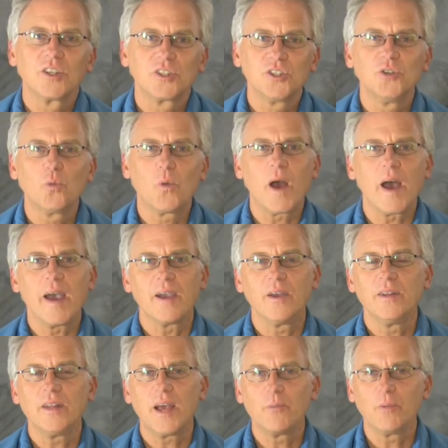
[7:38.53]
good way,
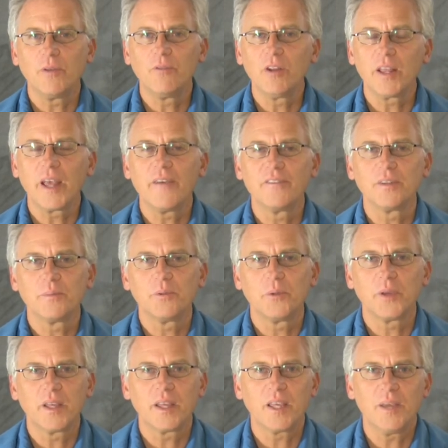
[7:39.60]
and, and we really have something
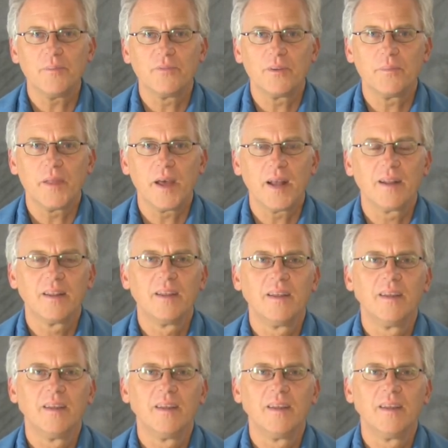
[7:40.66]
we can keep from that.